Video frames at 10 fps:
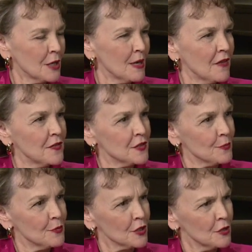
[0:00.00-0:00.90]
about this
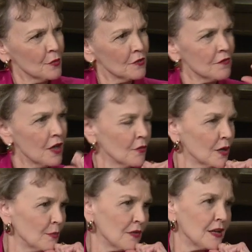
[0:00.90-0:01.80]
book. You want to follow
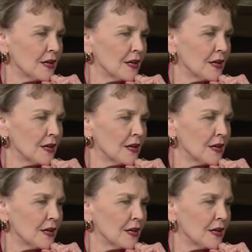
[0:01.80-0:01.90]
up on